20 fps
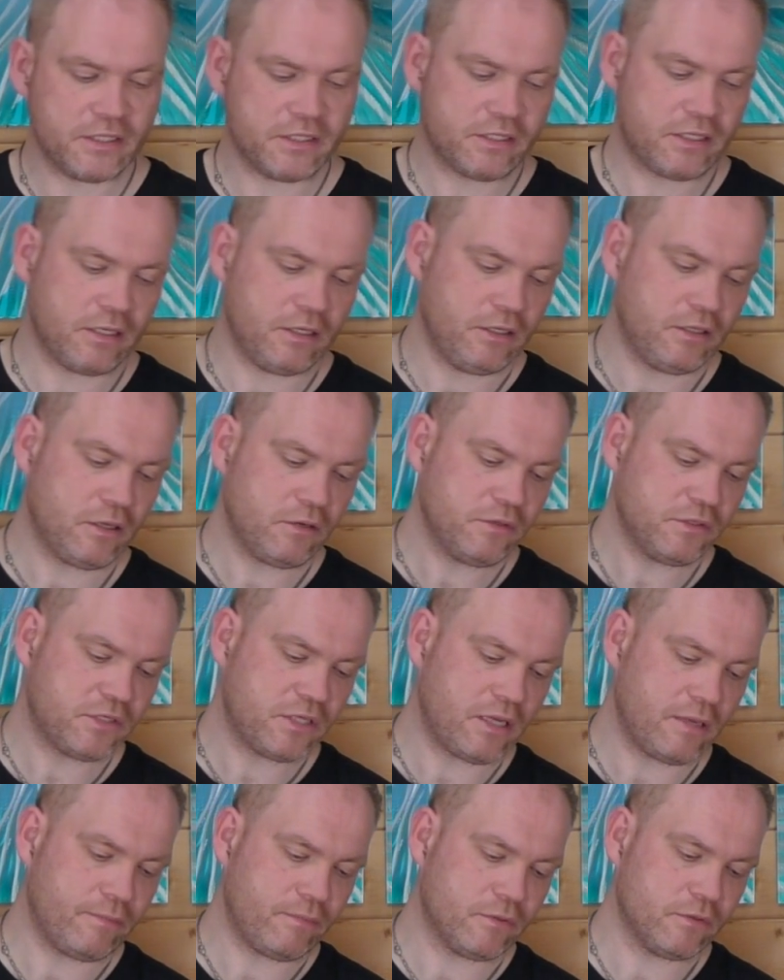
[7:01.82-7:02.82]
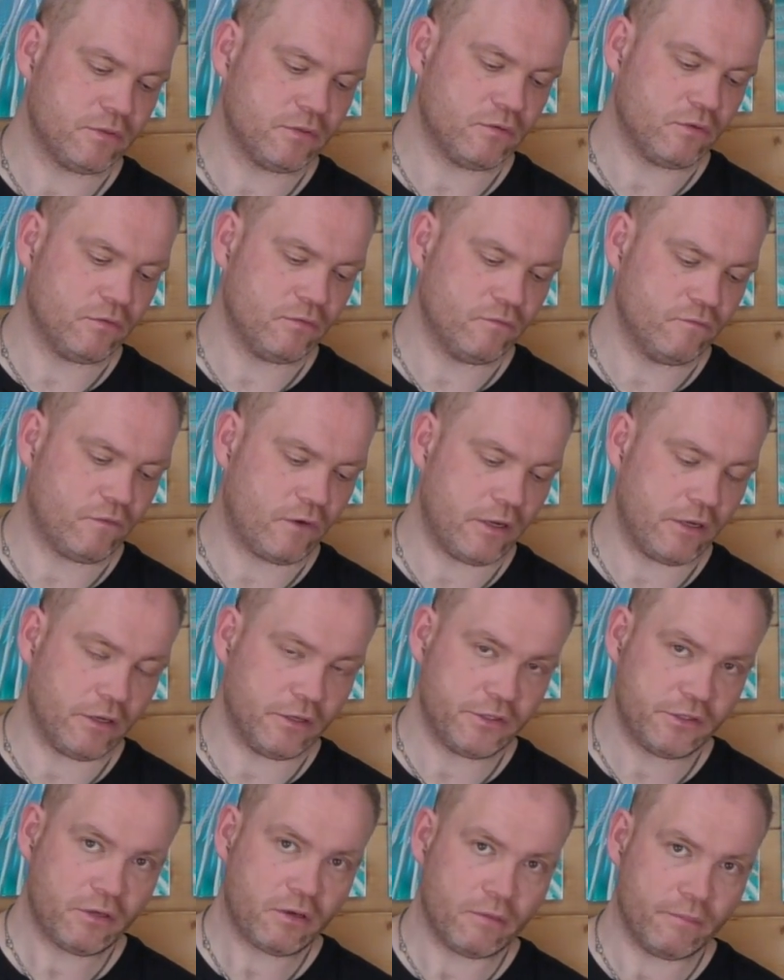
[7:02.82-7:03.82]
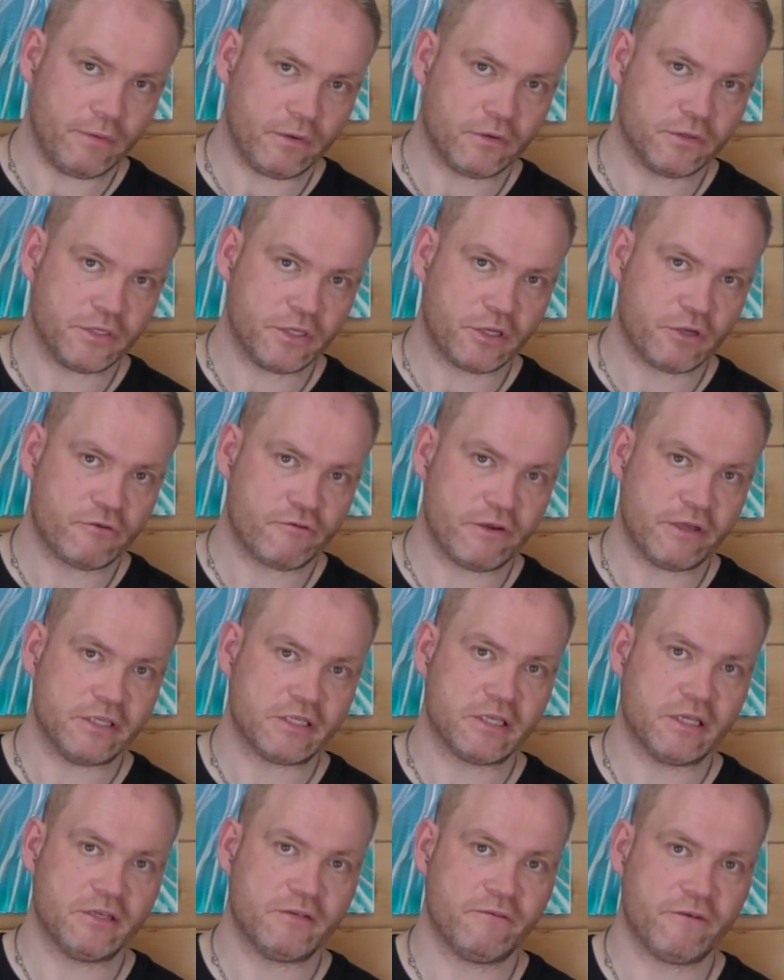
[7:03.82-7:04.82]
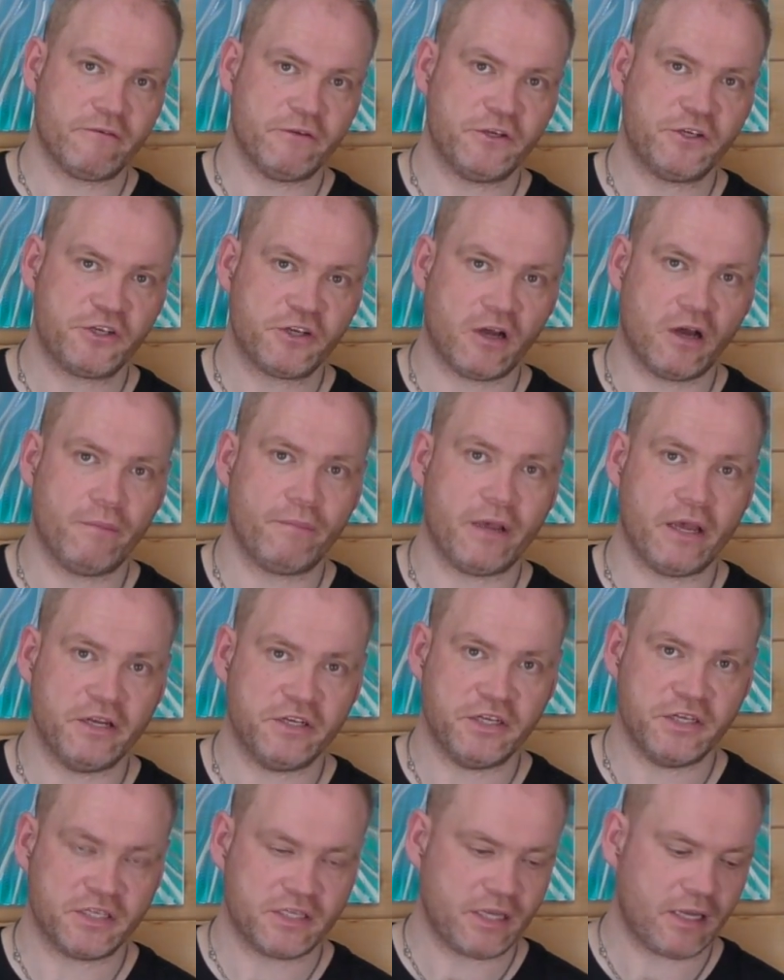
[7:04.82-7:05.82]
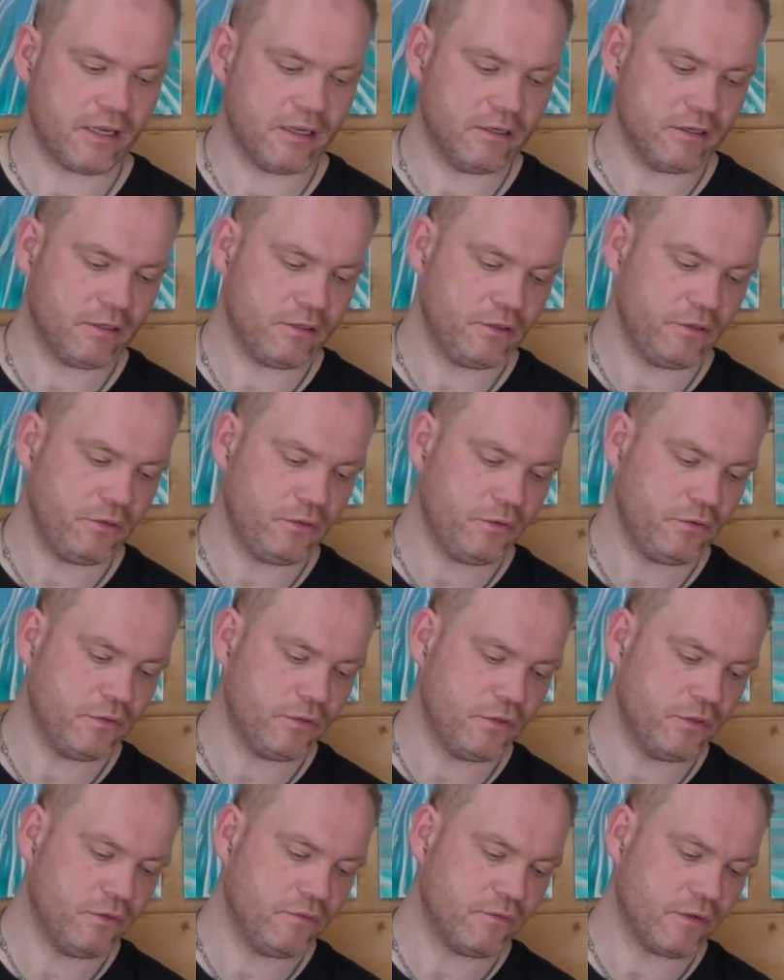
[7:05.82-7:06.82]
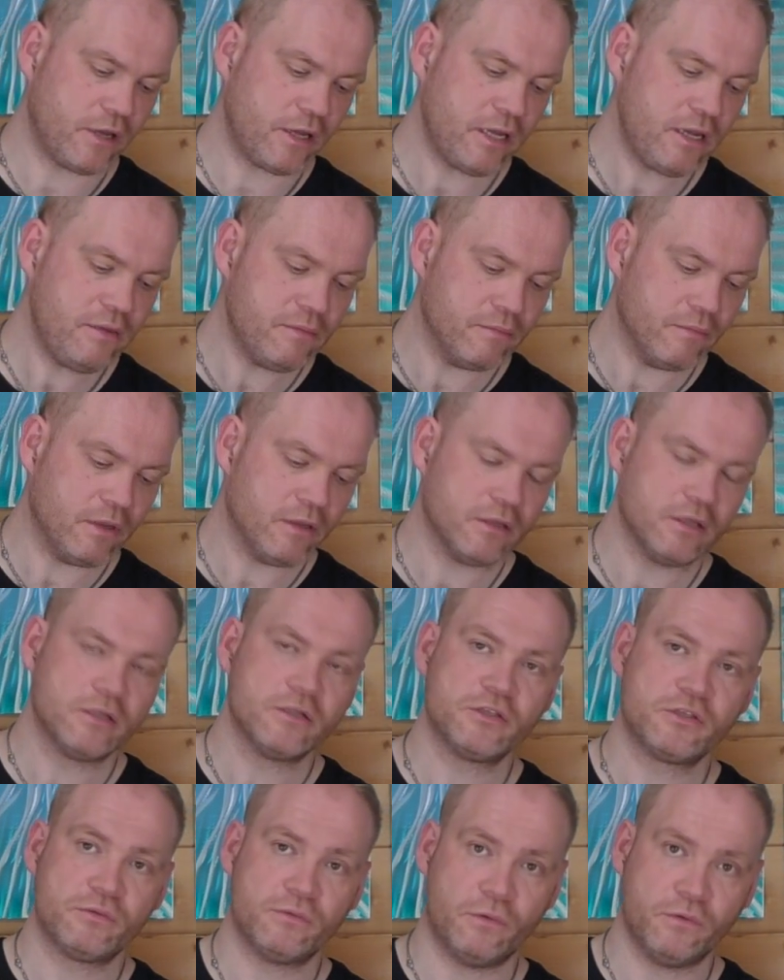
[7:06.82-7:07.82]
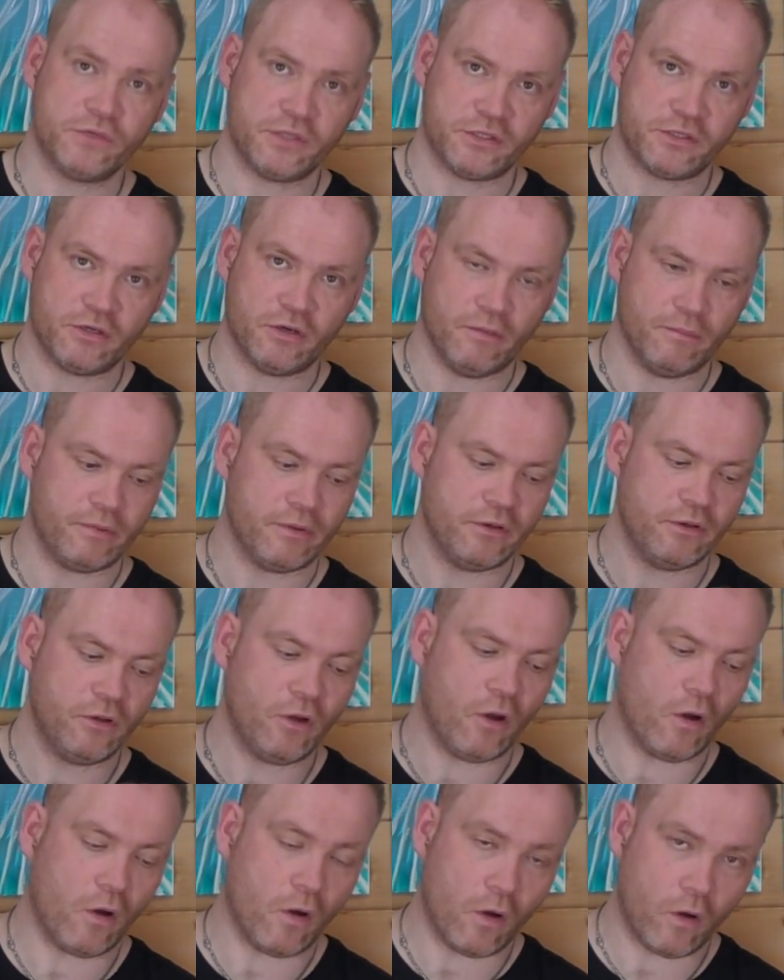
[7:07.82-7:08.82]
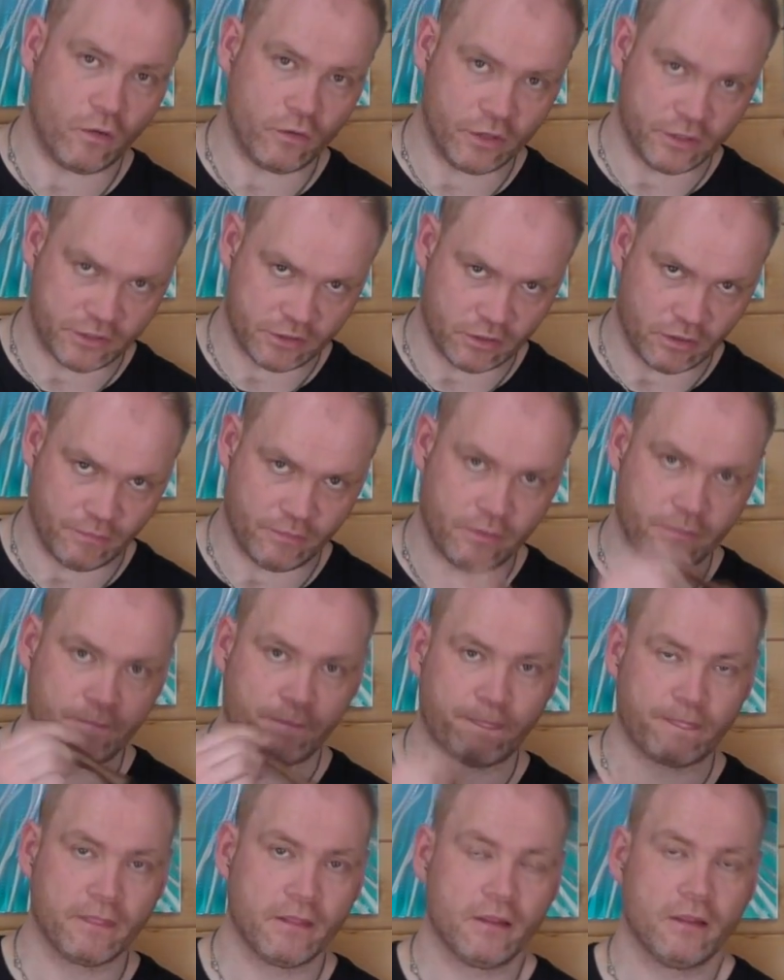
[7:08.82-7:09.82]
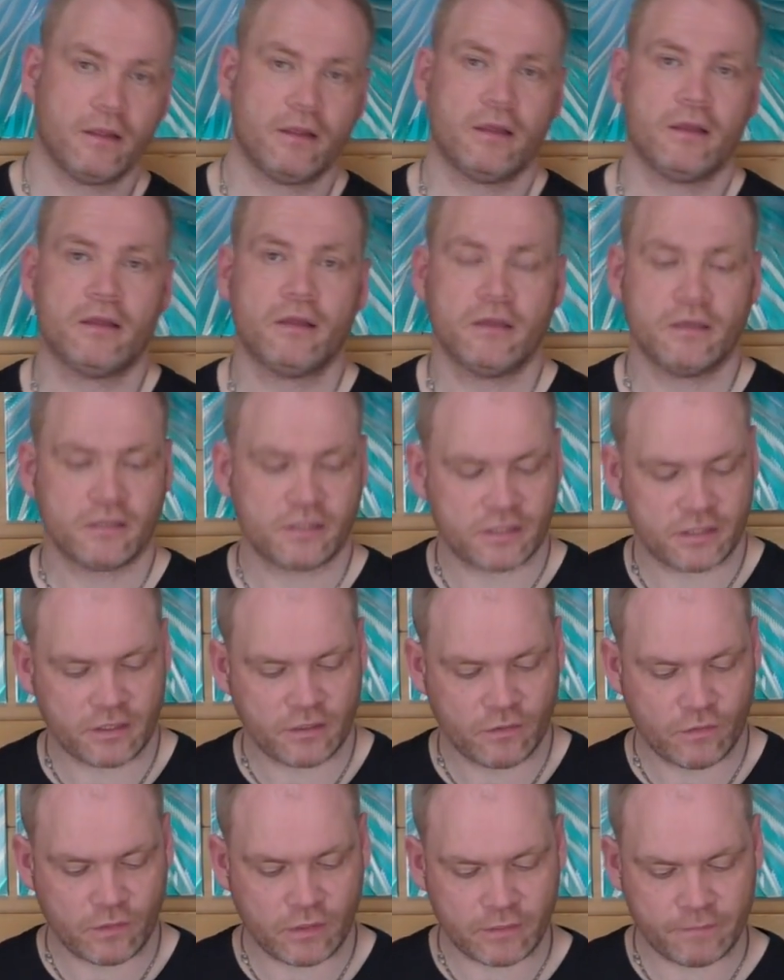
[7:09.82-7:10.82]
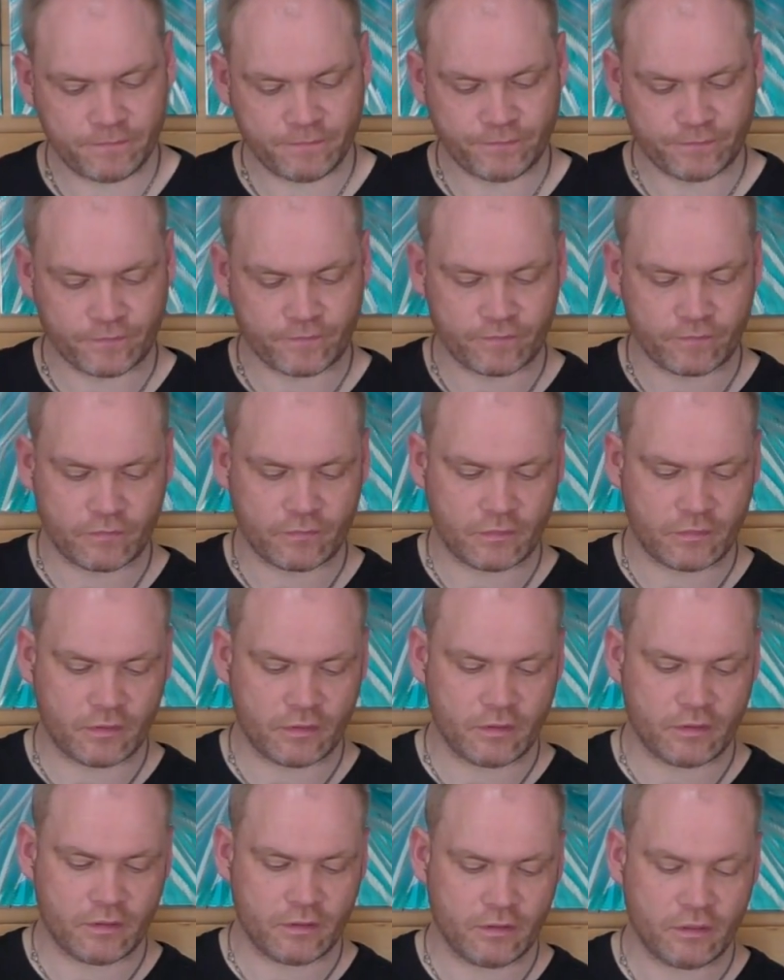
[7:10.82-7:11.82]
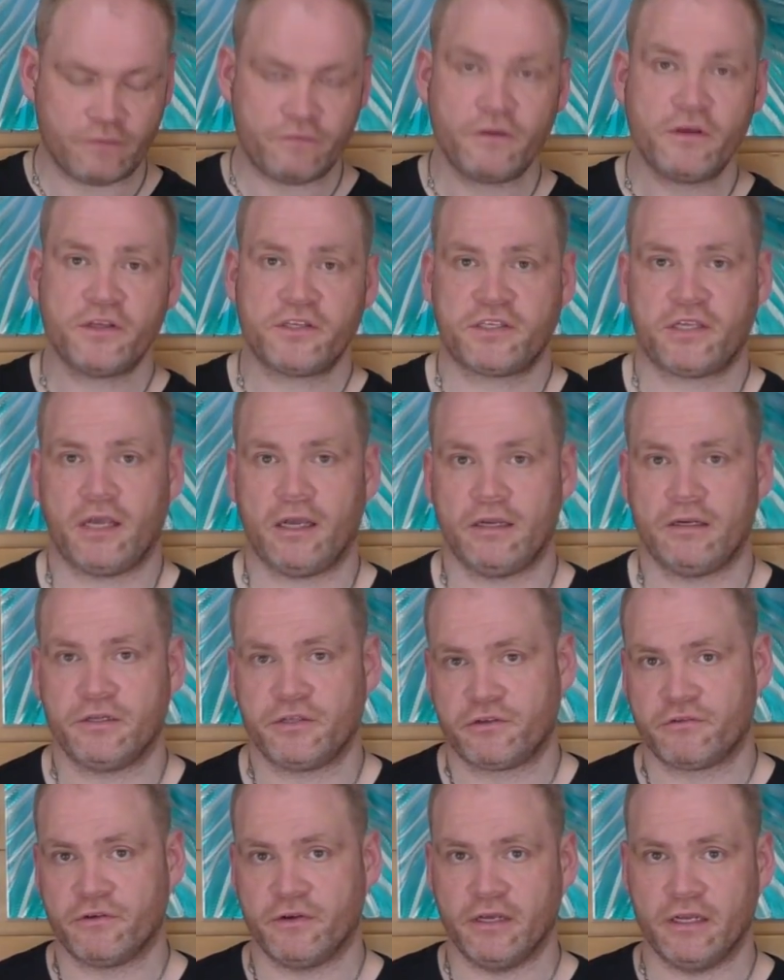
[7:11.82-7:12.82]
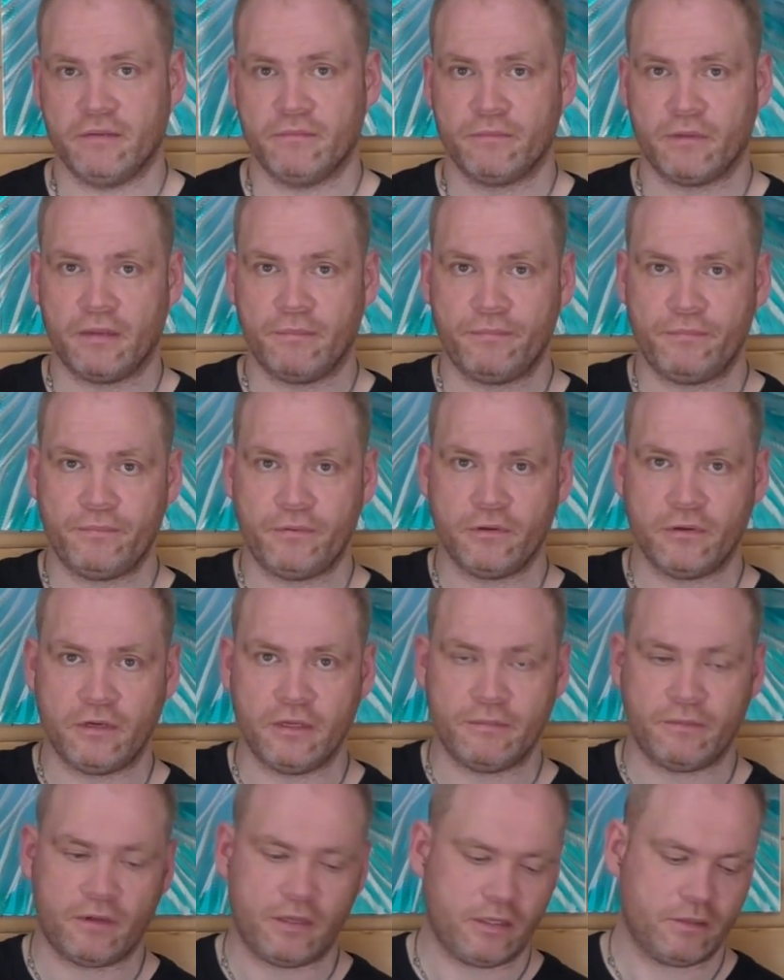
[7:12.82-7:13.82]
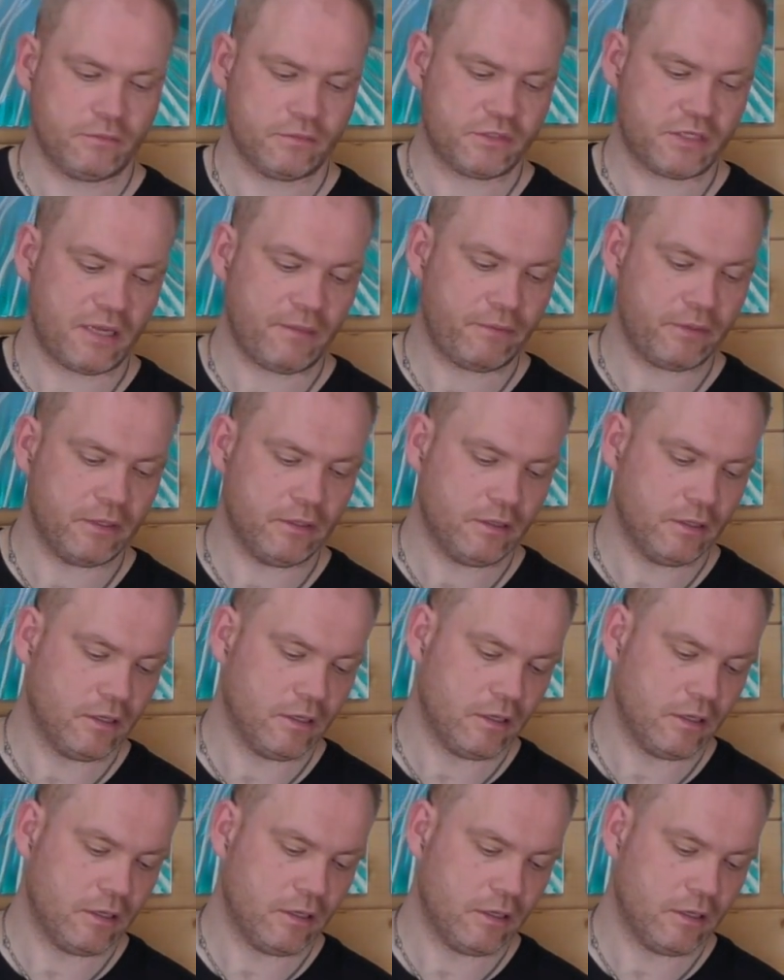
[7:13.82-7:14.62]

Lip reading: is that you don't tap right on the top, because it creates this very sharp, edgy sound. You aim towards the top and not on the top. So the first sound is created purely by tapping.